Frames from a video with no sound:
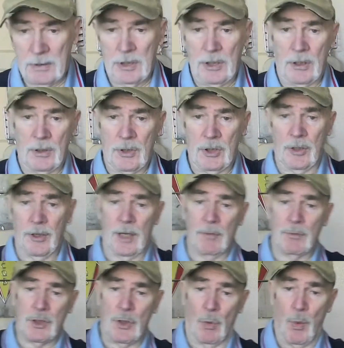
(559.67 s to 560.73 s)
The other thing
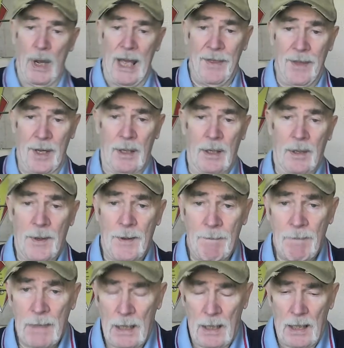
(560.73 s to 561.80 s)
was the weather.
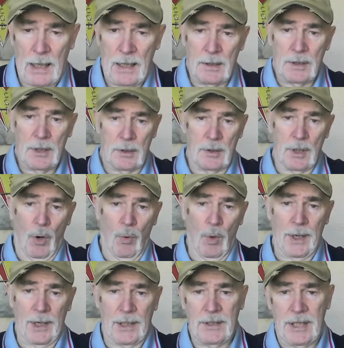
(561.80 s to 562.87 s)
And no
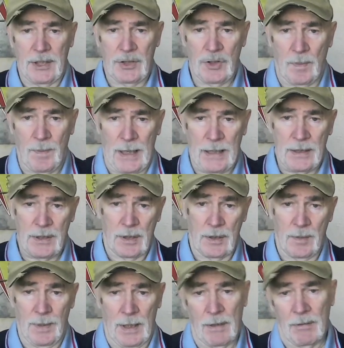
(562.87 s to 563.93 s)
one anticipated,
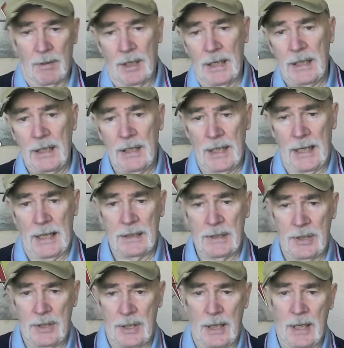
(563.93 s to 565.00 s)
apparently,
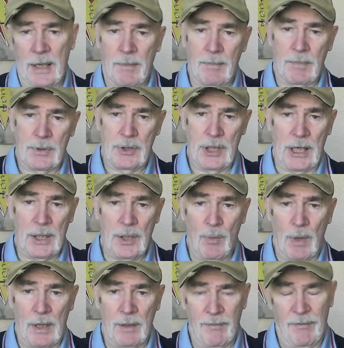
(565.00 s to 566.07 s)
that
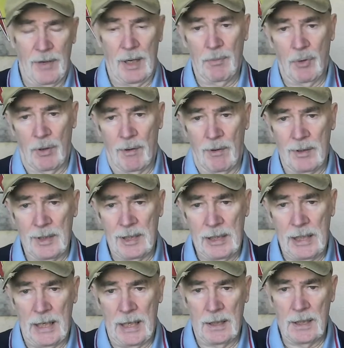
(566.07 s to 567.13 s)
January and February
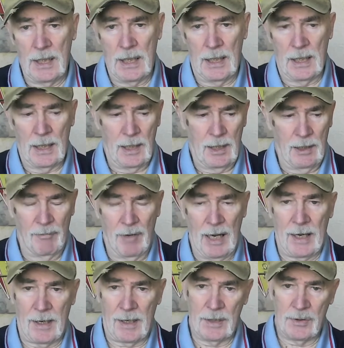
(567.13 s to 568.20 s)
in
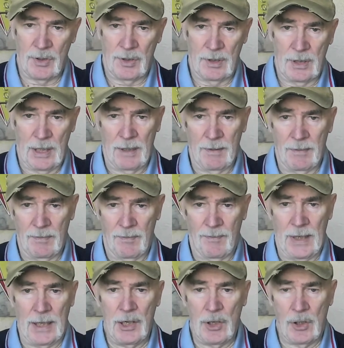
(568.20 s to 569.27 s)
Iraq is
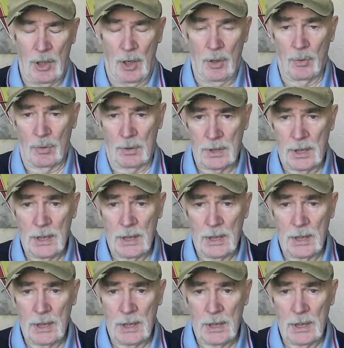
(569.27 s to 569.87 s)
very cold.